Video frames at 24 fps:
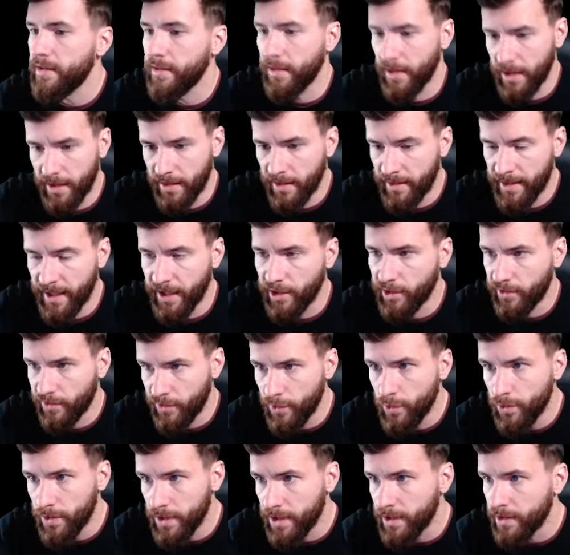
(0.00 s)
in the next
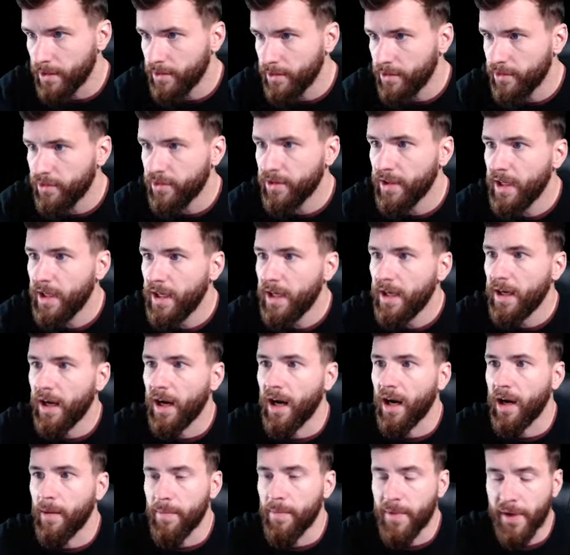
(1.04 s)
few years,
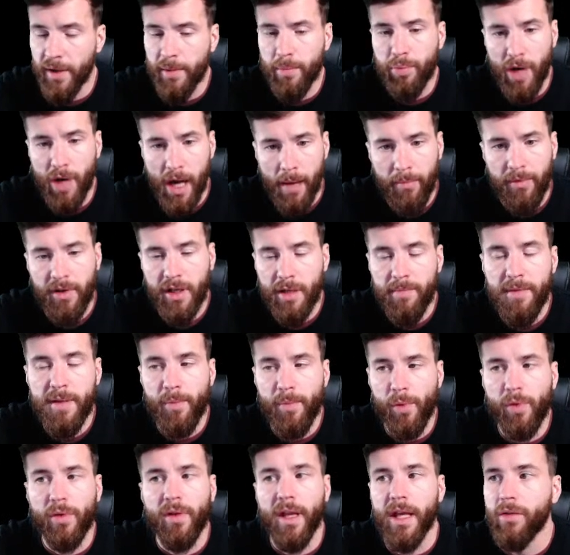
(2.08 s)
they're probably going to be
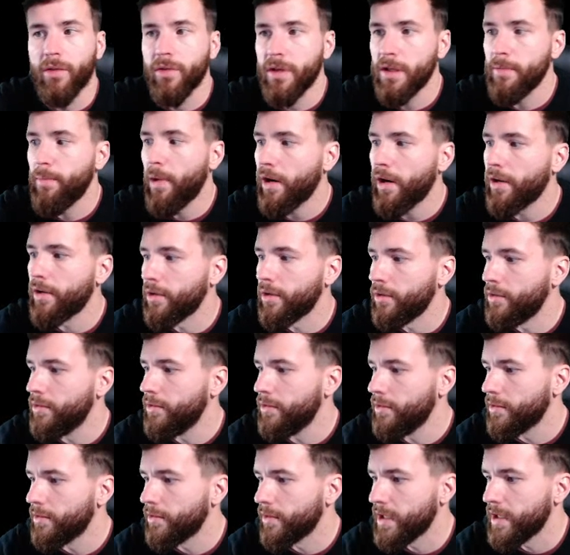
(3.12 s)
more likely to borrow,
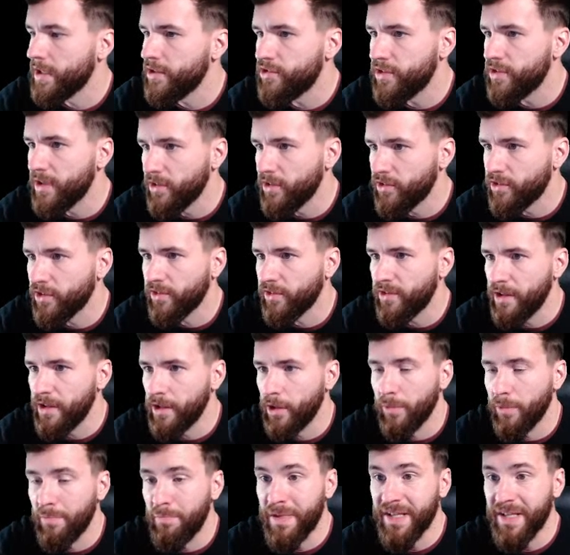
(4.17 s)
right? It's just
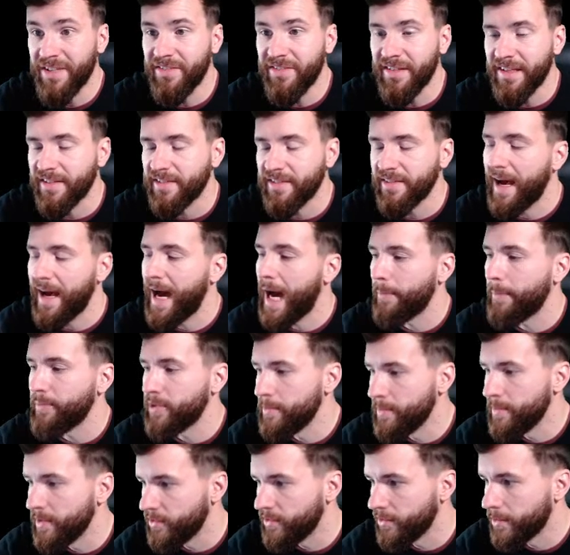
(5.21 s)
business
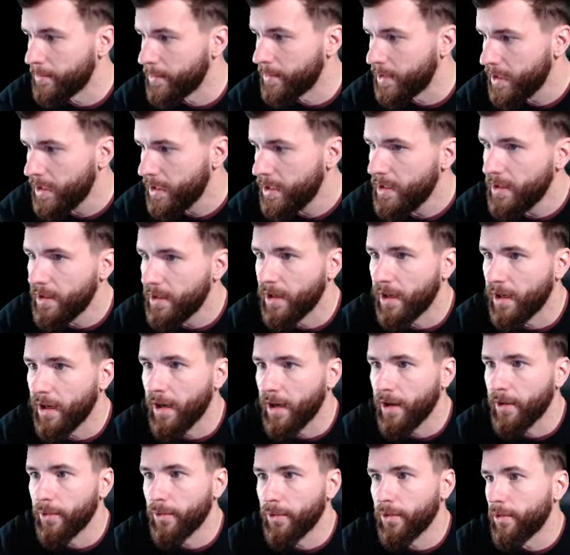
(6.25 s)
optimism,
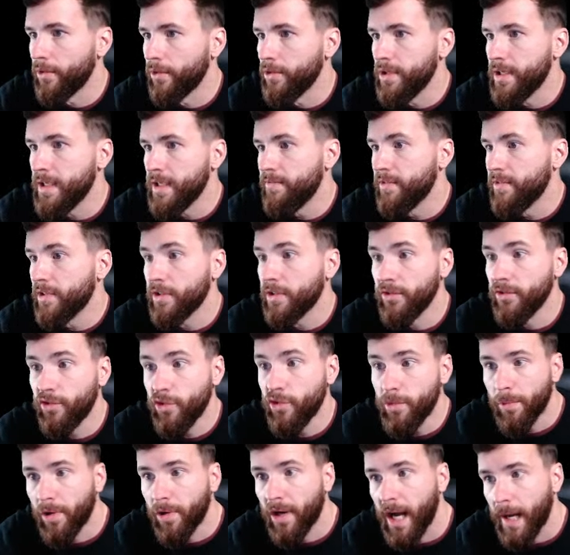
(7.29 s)
or even
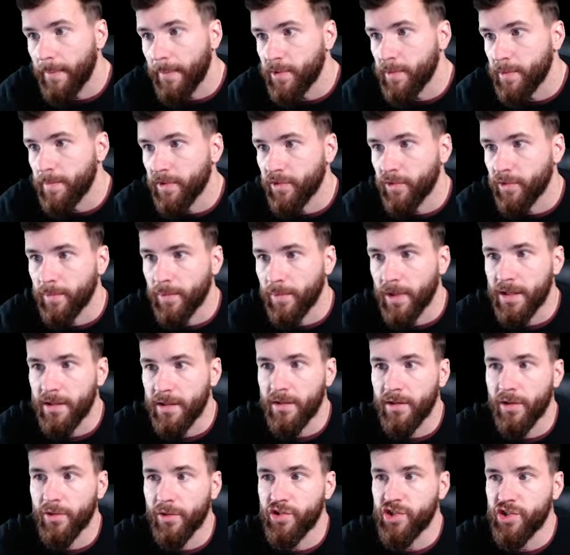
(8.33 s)
consumer optimism,
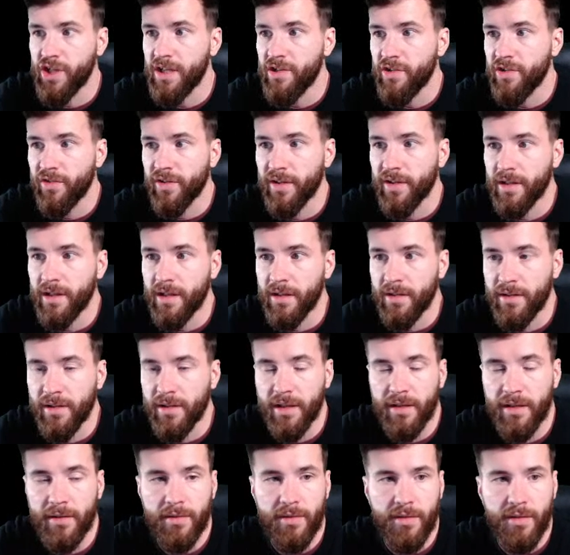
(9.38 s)
right? Changes
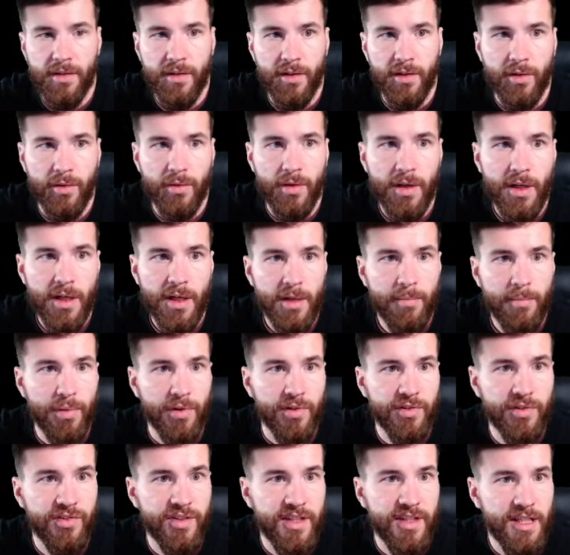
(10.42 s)
in
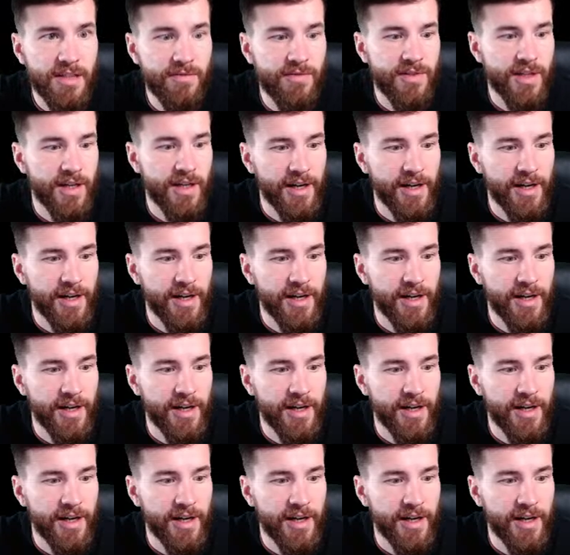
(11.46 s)
perceived